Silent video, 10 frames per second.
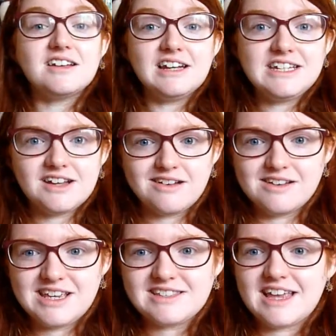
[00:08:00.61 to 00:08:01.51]
suddenly
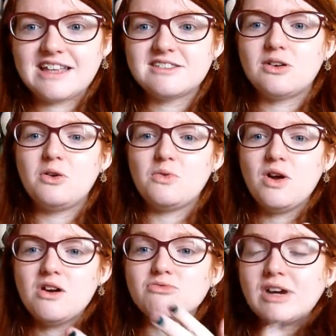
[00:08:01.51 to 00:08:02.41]
dies. And
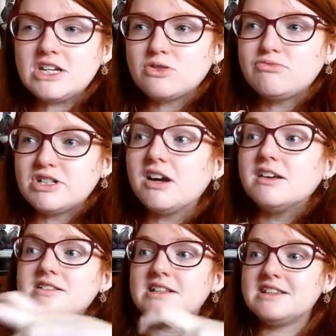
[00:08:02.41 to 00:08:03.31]
so Rachel
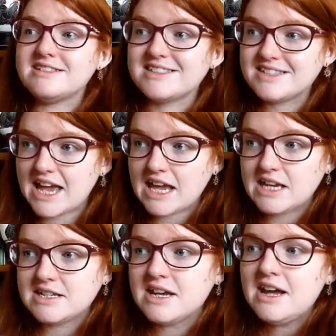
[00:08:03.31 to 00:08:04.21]
returns to this
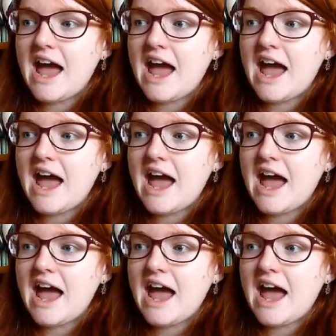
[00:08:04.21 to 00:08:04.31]
estate,